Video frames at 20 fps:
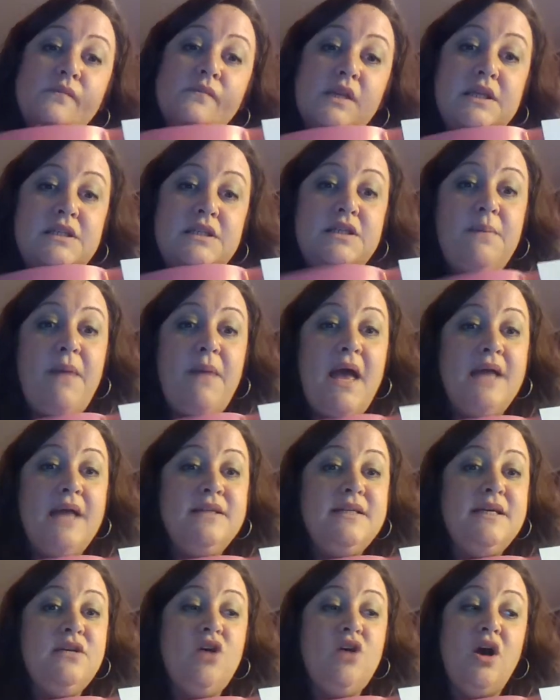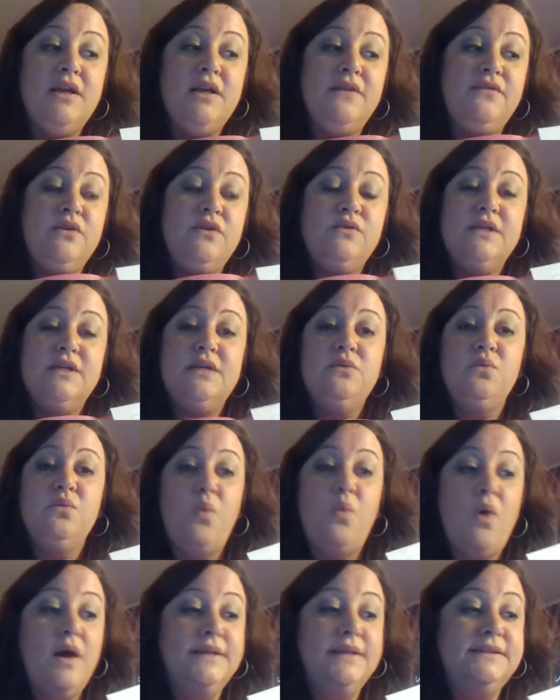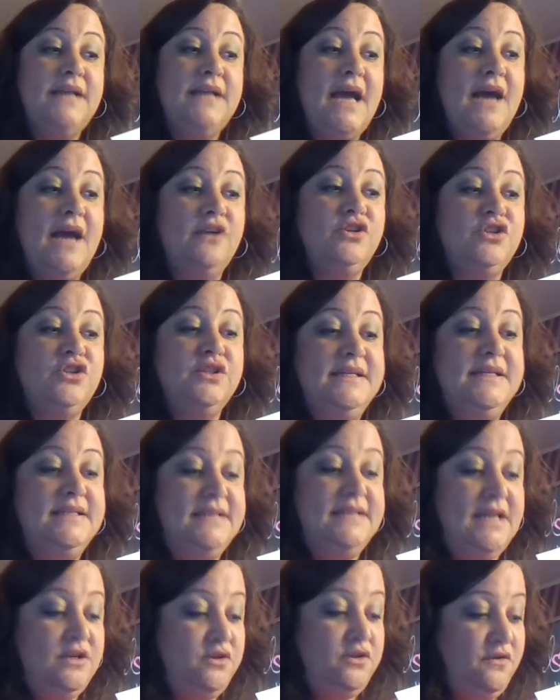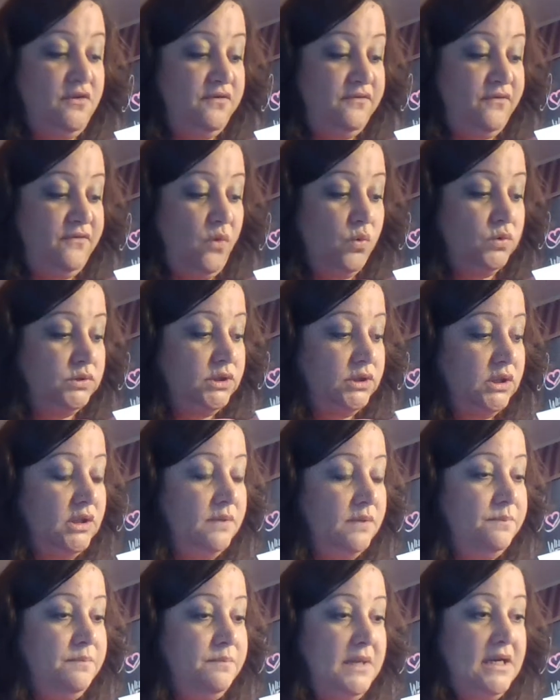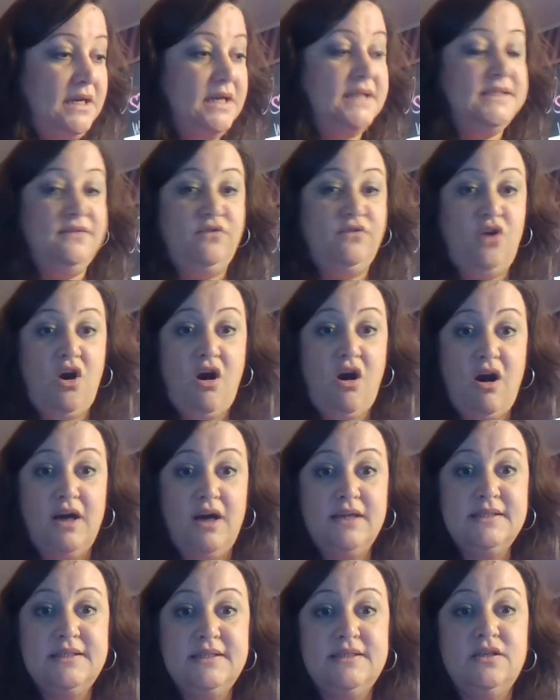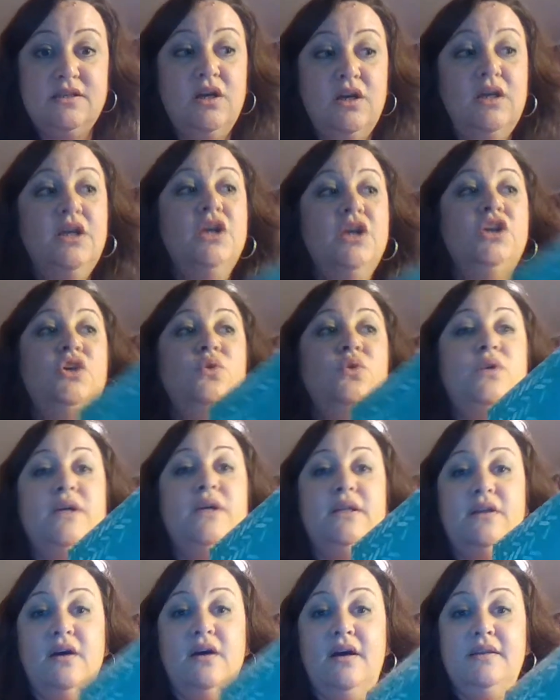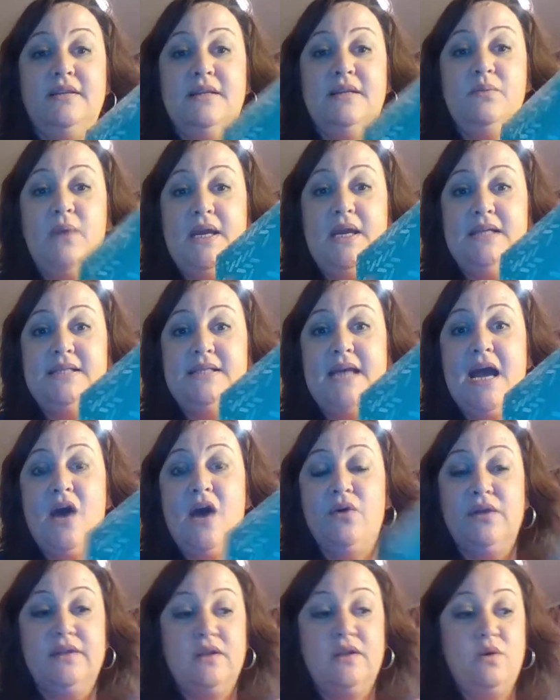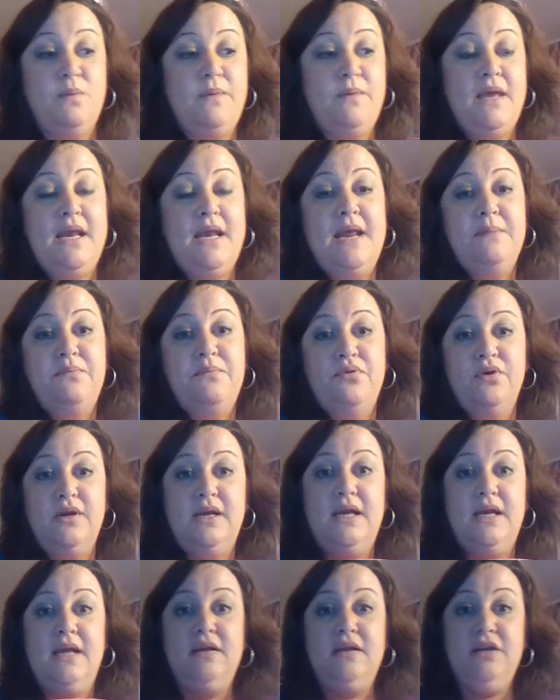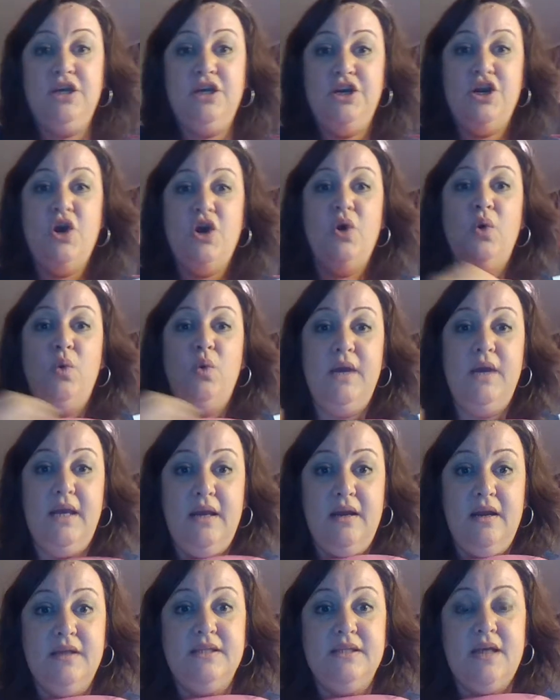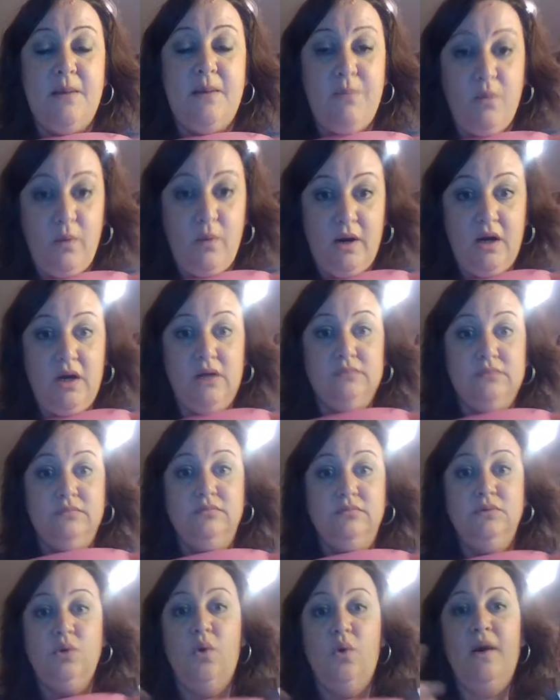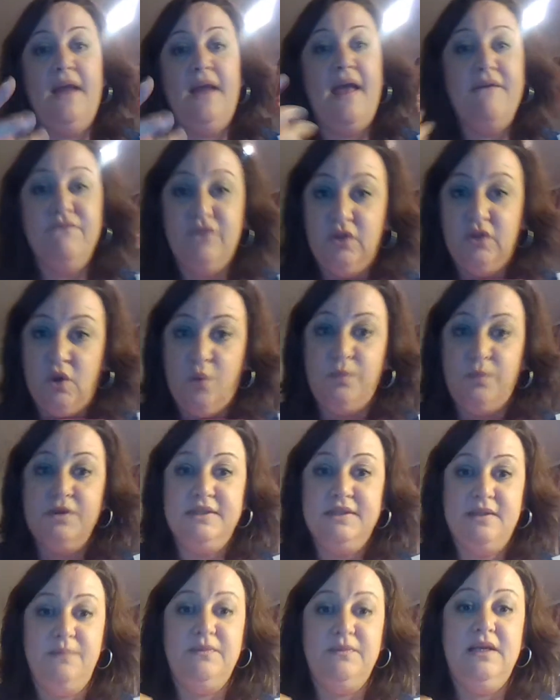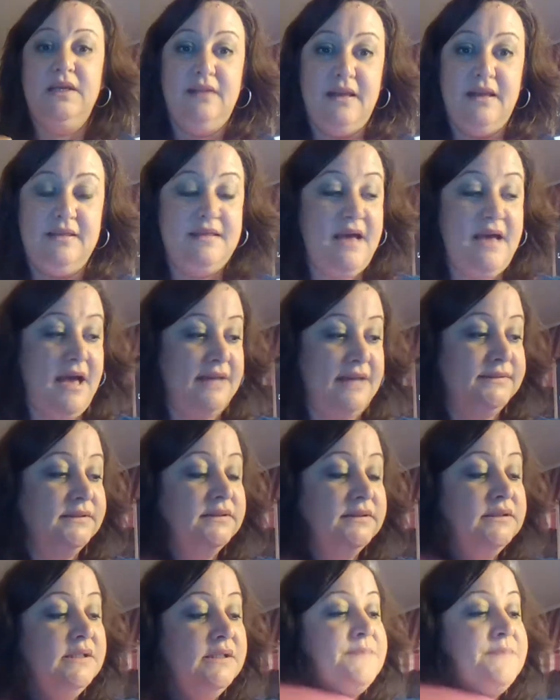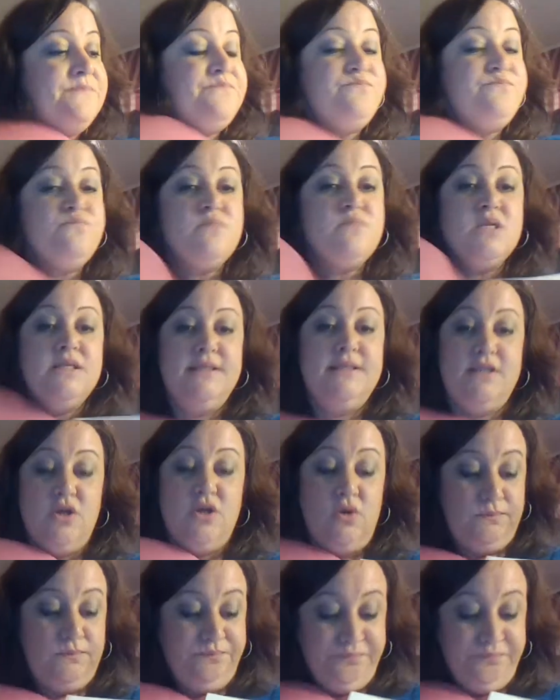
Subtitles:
Depending on if you didn't want to actually send a folder because of cost, you could cut the weight down a little bit and put it, in a Tupperware or an envelope or something like that. So